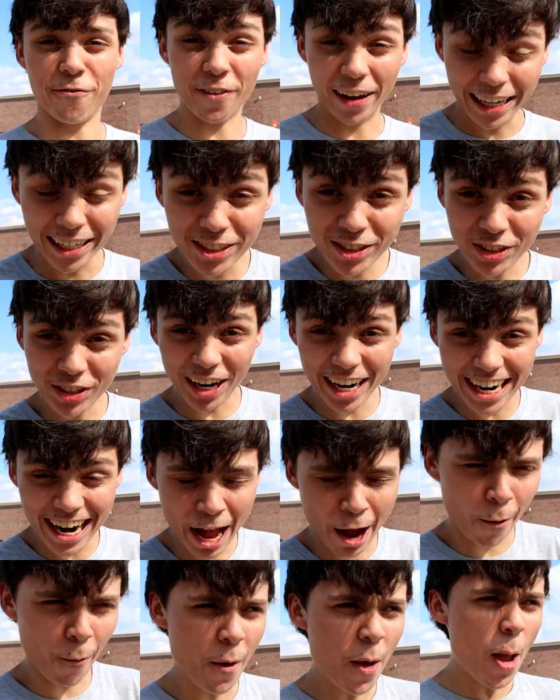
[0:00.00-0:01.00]
face right
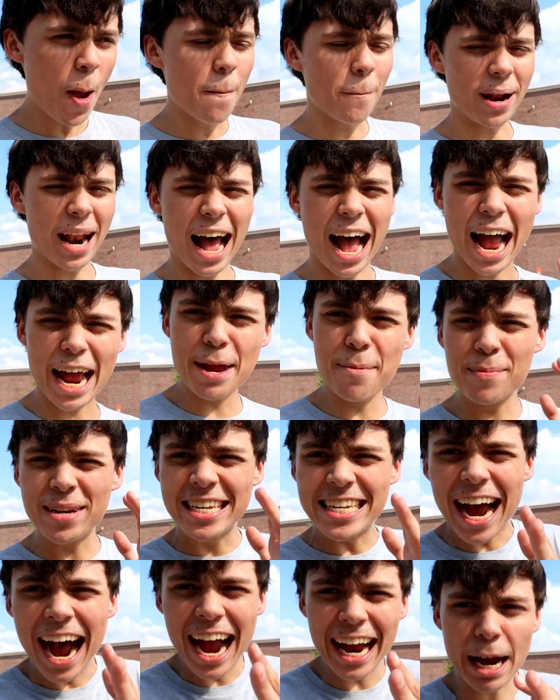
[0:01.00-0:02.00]
now, but I am
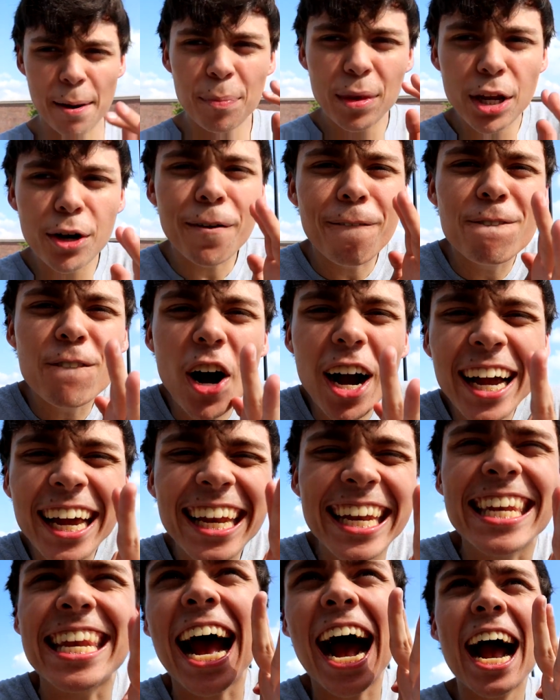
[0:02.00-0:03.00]
dying. I'm literally
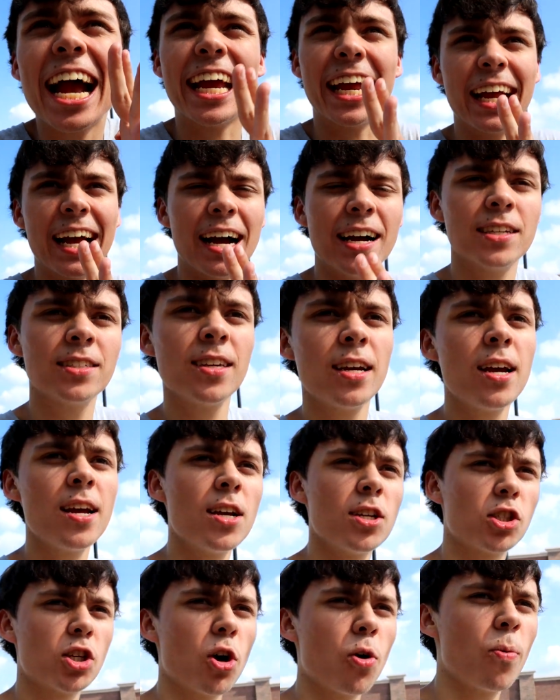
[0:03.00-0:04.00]
fucking dying, guys.
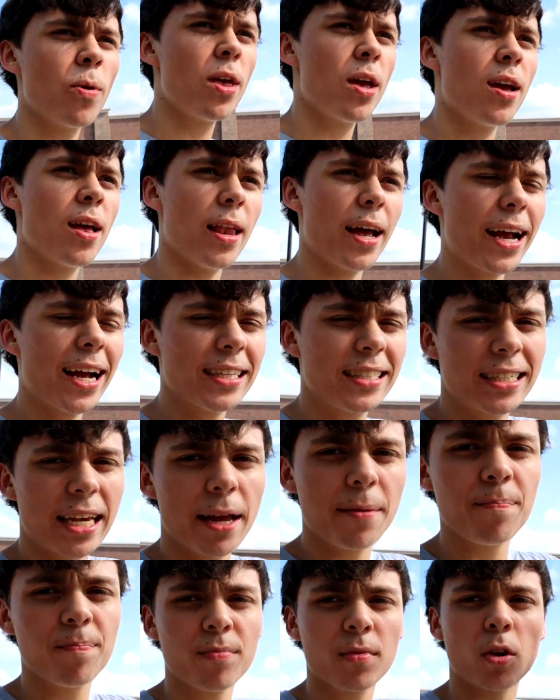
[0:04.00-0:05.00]
So, like I
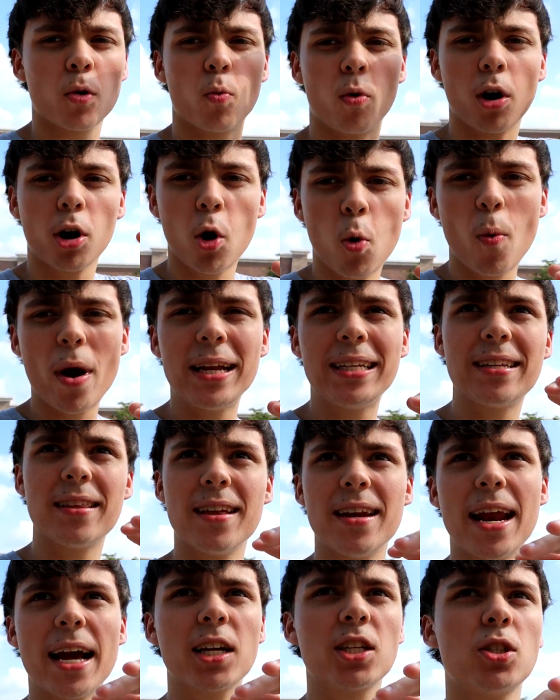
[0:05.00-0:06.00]
said, we're on our way to
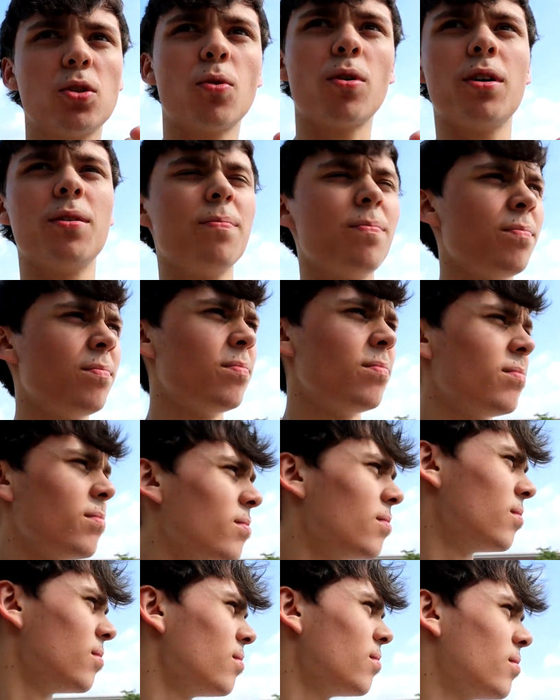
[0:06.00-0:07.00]
the next store.
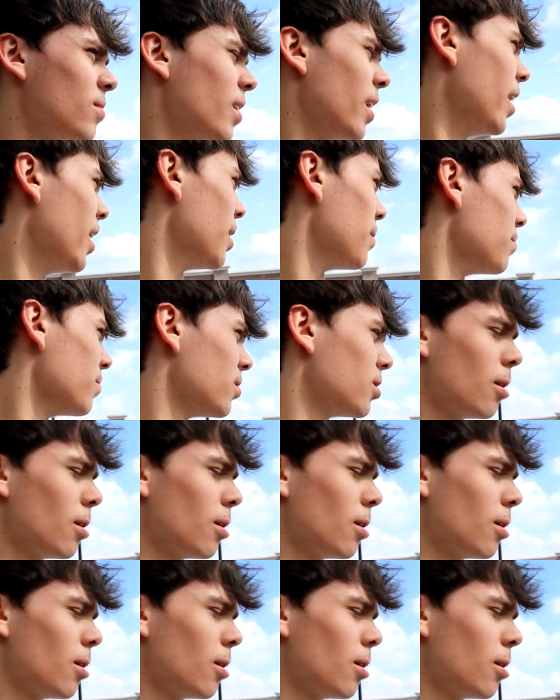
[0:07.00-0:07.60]
Damn,